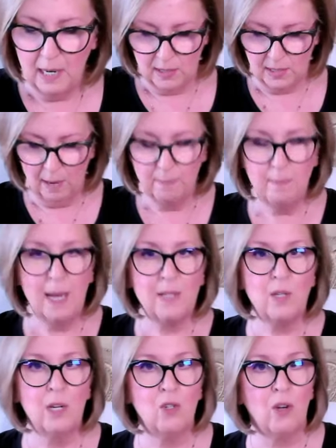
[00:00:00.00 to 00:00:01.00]
some
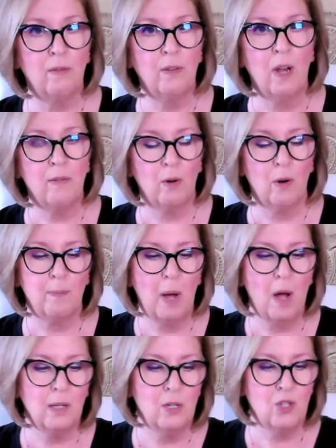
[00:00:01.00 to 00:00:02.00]
message of love or
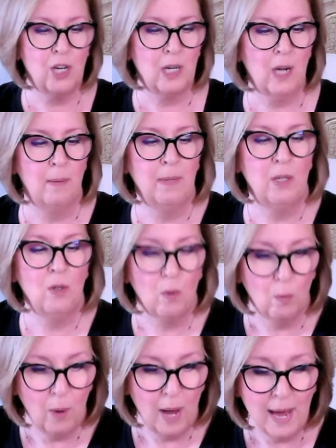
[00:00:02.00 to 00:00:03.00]
apology coming
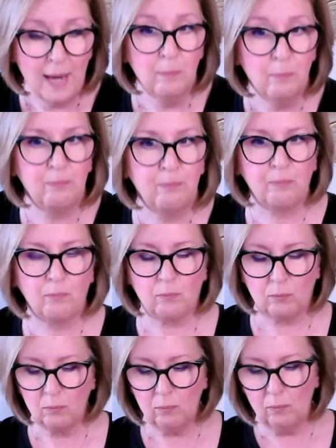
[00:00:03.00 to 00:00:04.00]
your way.
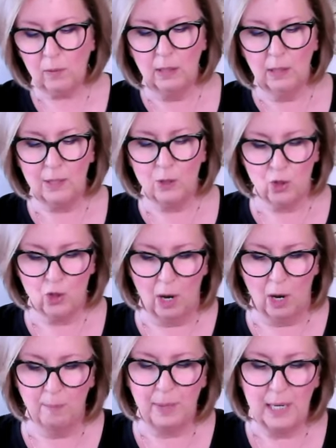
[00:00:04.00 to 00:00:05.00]
Let's
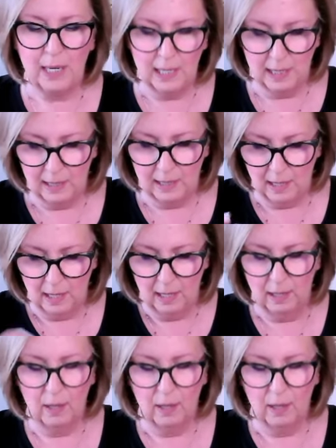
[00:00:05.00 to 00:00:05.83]
jump in.